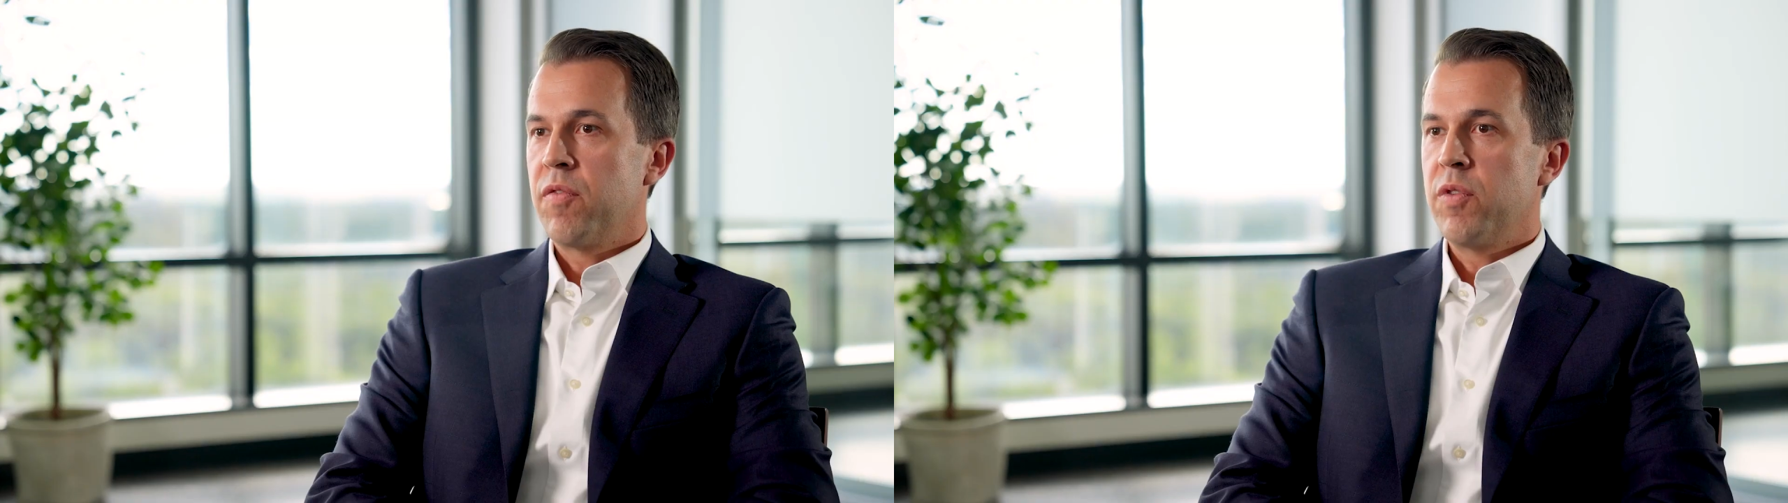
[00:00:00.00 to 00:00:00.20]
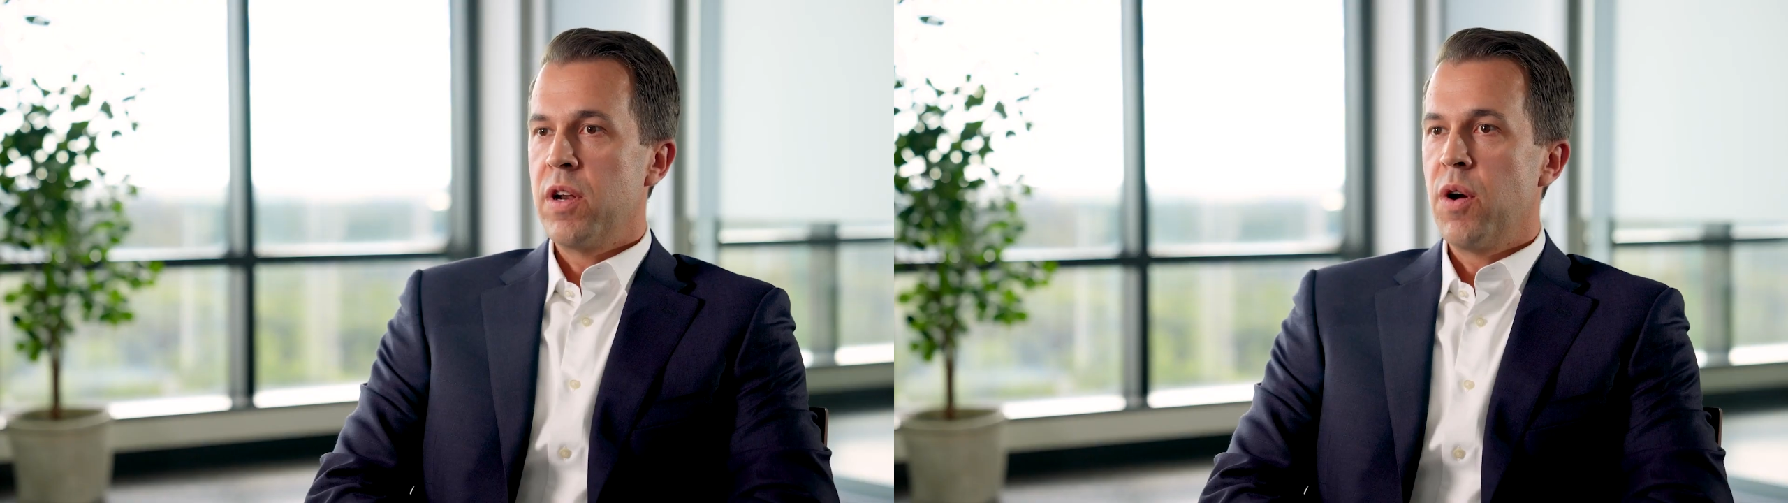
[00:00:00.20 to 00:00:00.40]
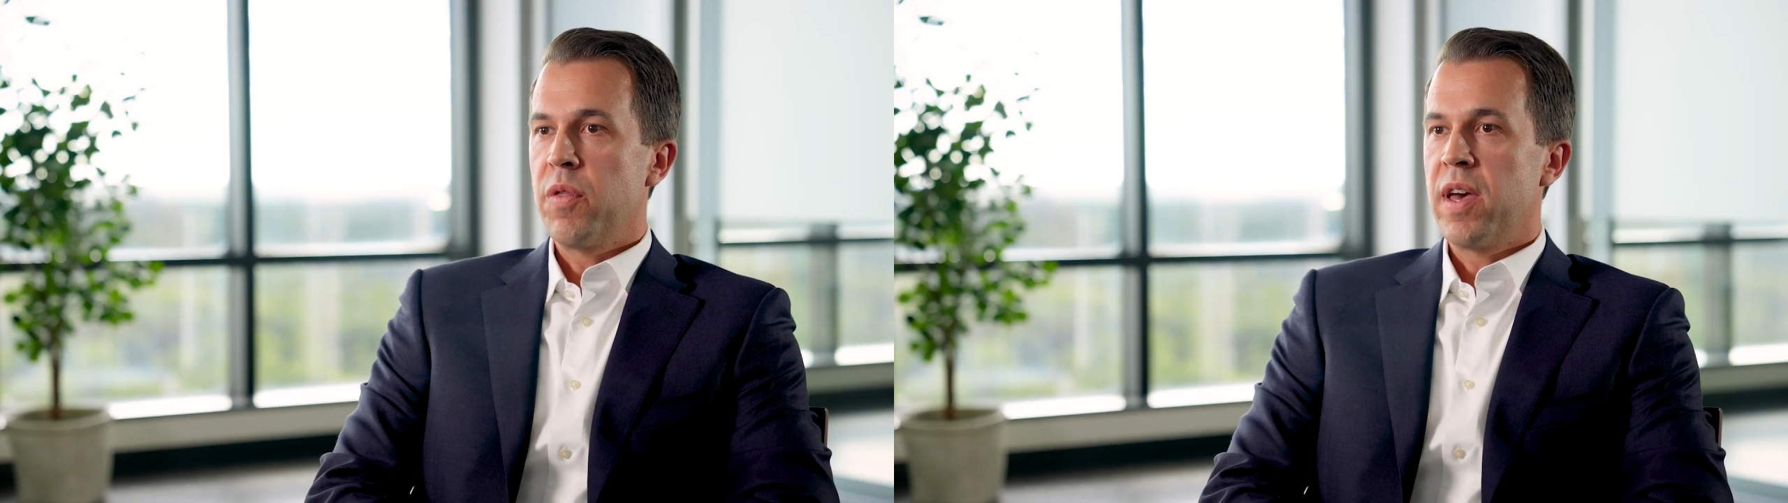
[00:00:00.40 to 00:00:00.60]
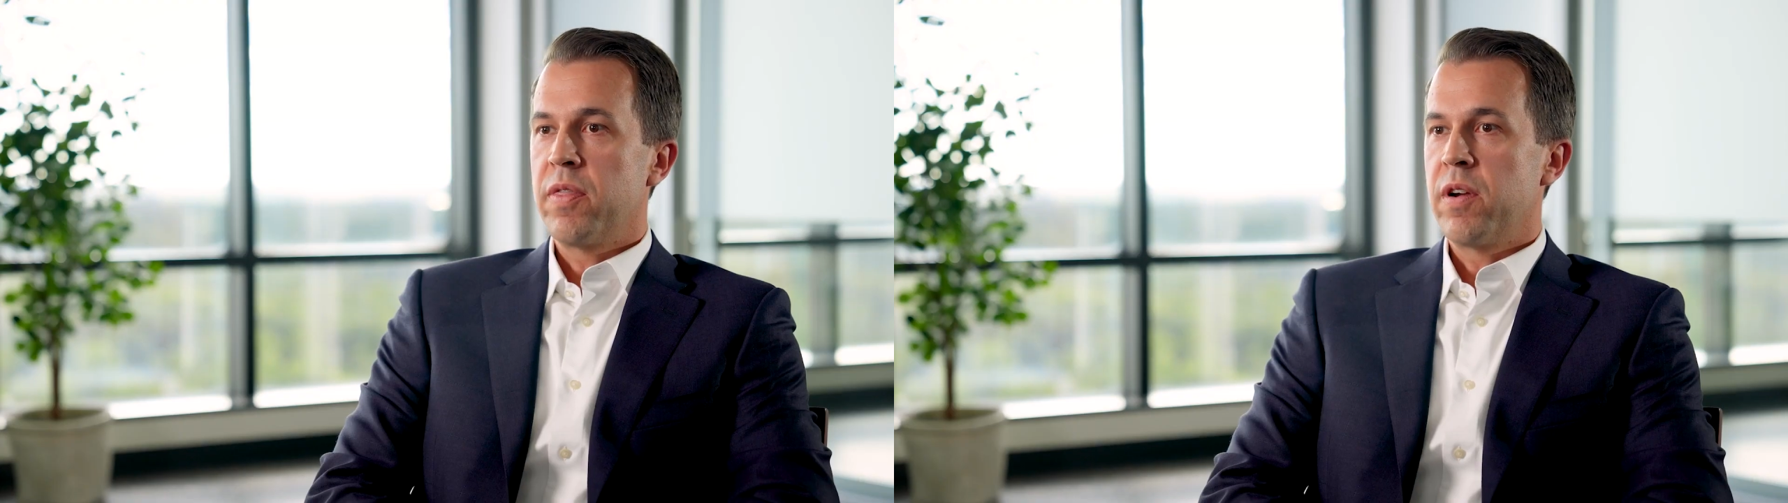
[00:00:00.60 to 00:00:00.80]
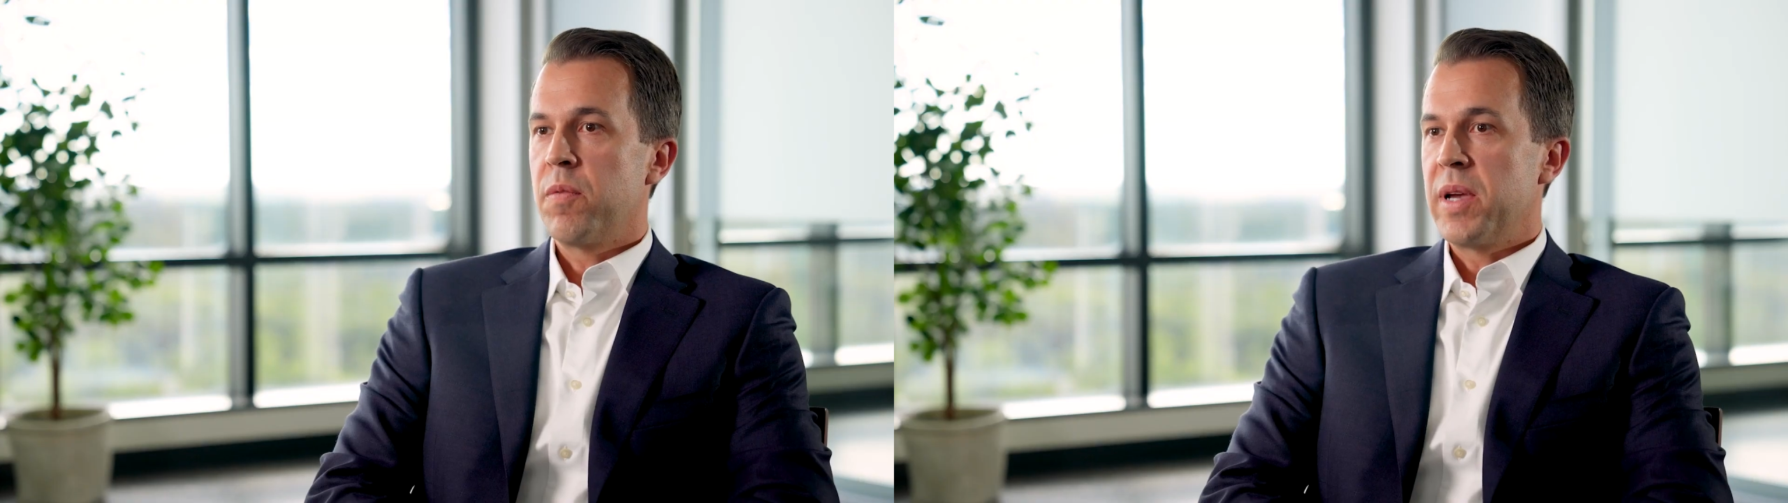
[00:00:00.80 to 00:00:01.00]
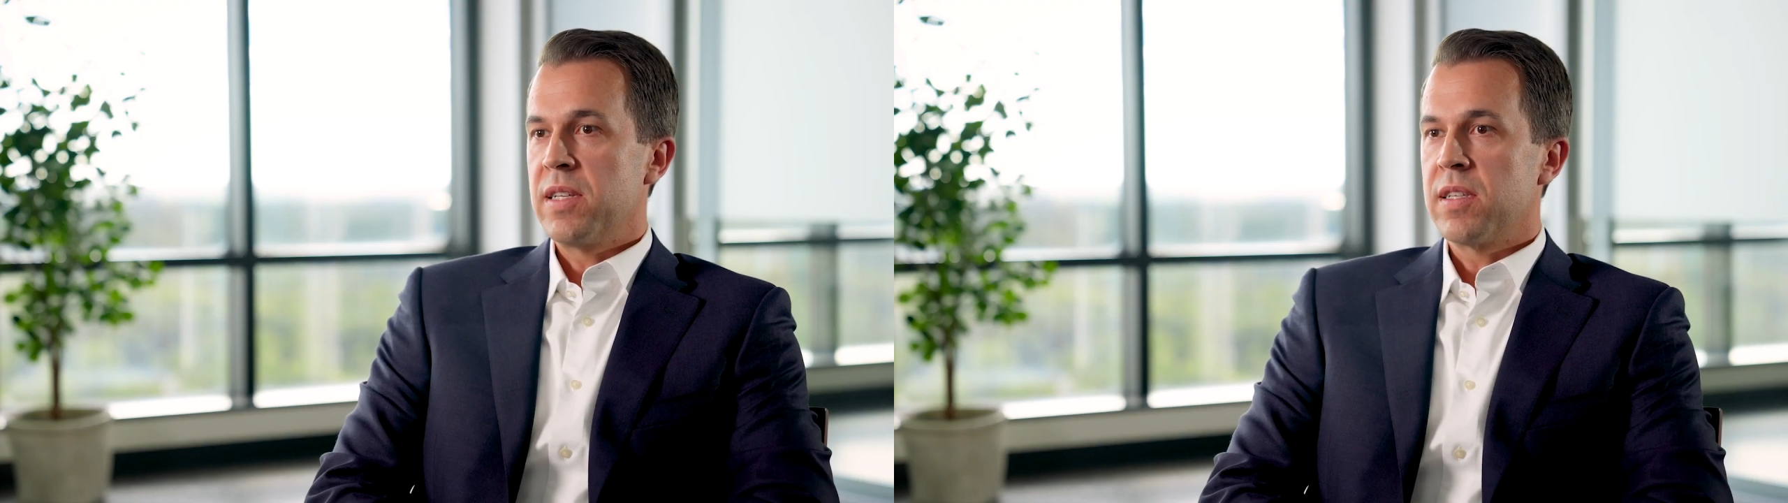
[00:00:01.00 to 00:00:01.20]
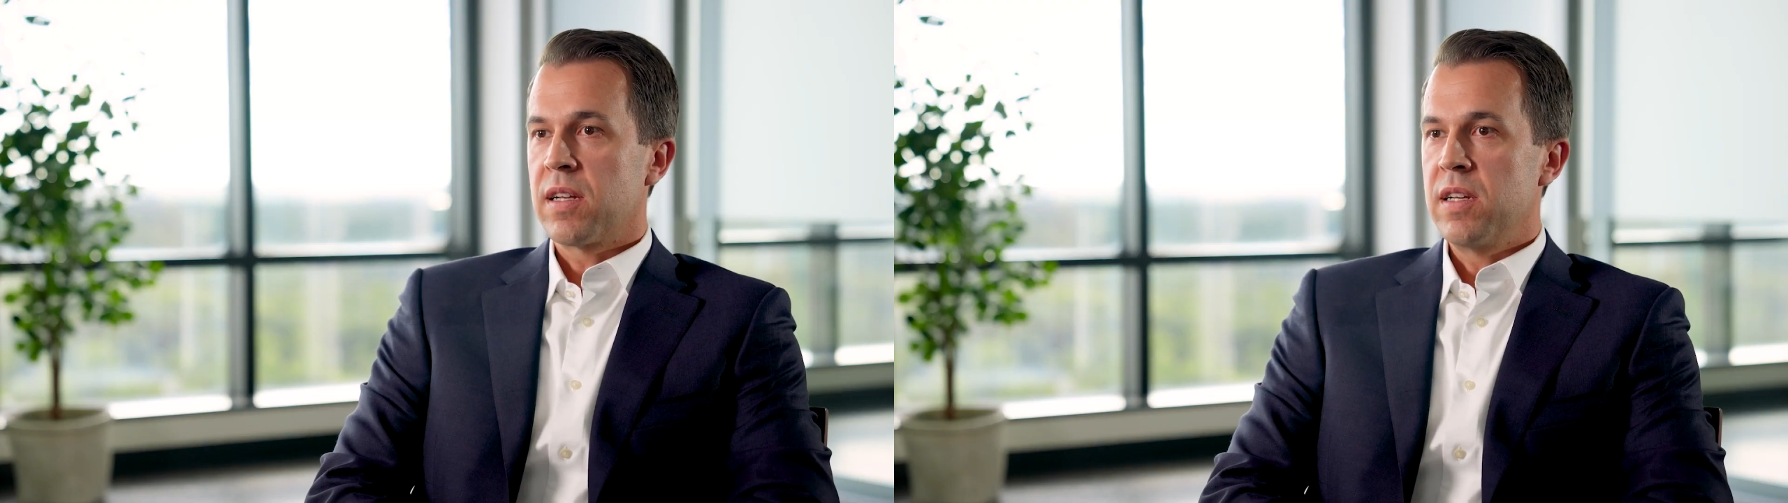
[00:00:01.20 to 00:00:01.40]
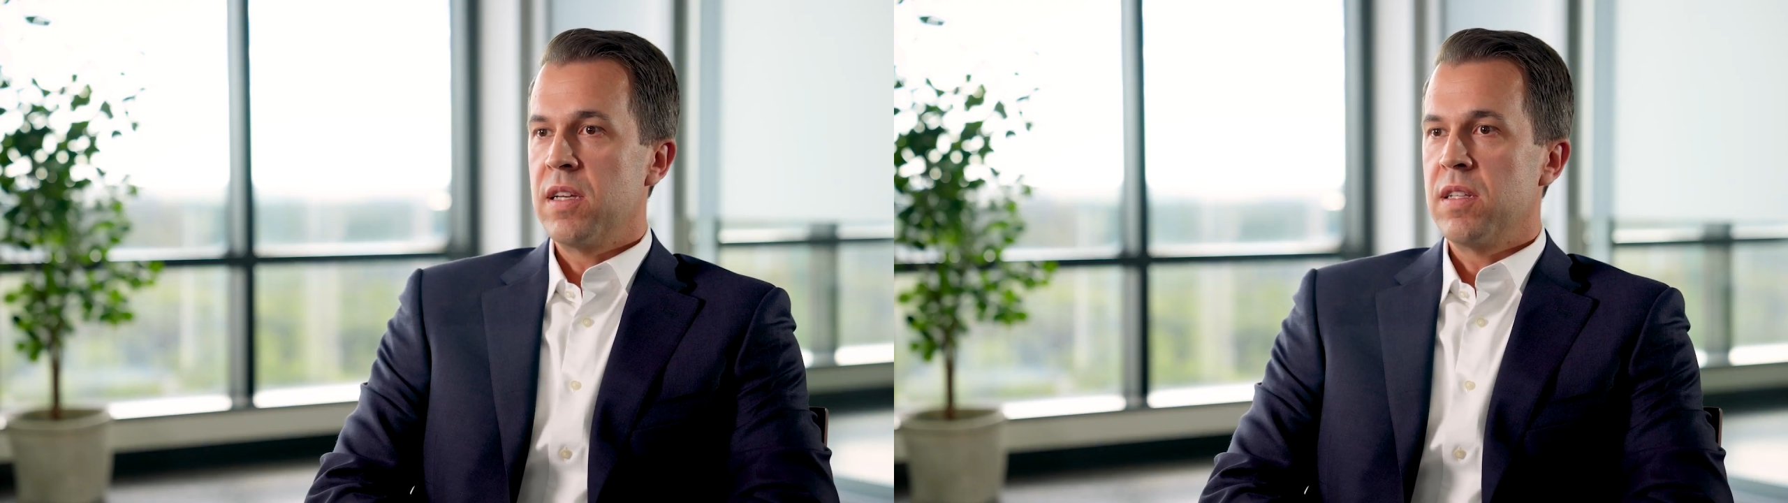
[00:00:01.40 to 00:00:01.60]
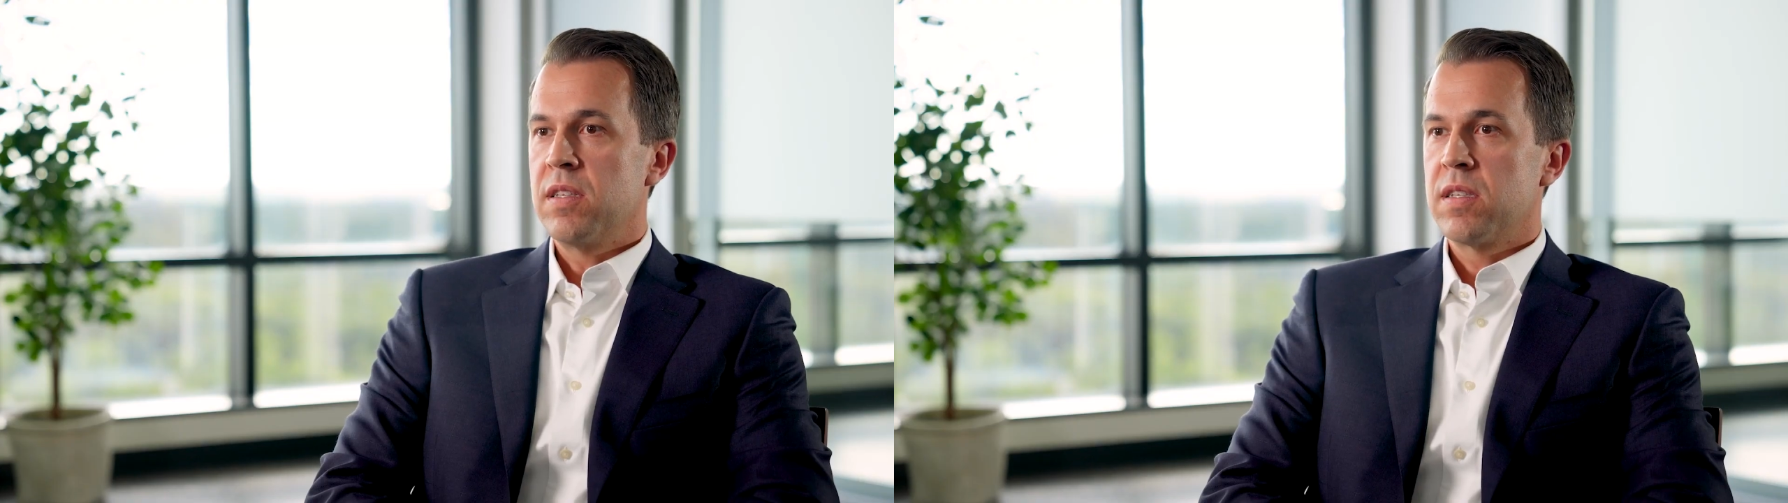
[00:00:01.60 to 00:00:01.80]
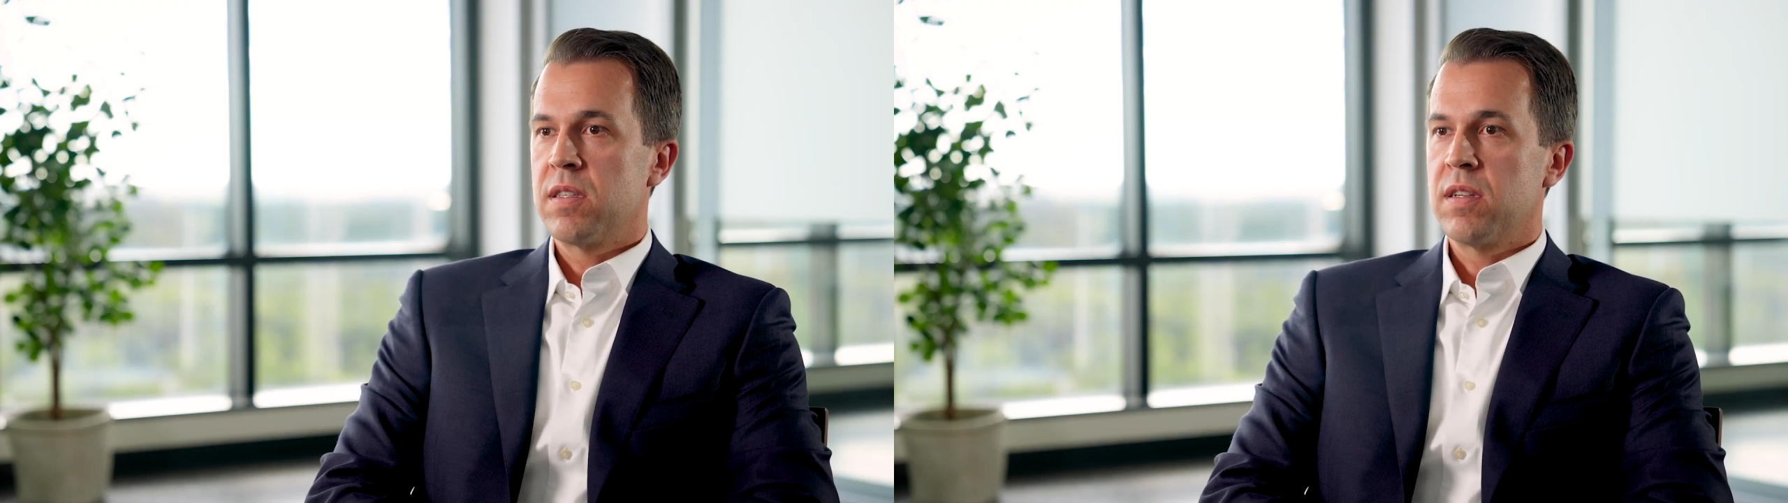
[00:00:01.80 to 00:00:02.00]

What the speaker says: we know that their basic needs